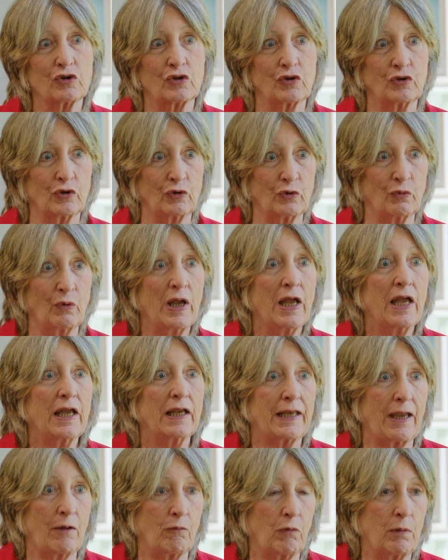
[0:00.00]
to
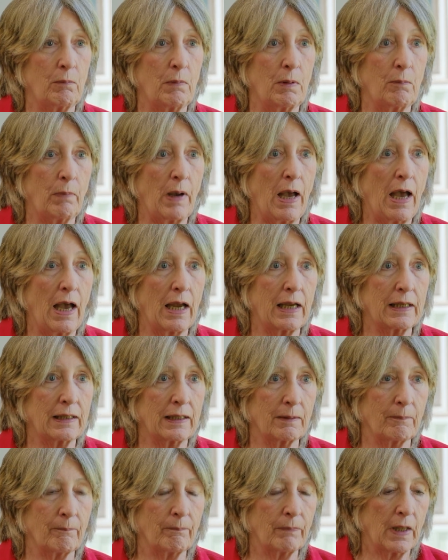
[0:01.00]
get women behind
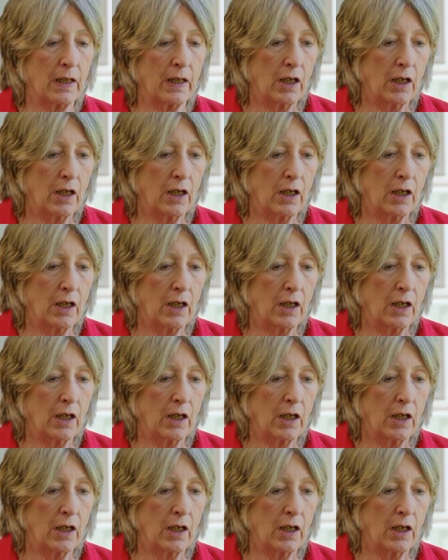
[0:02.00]
them.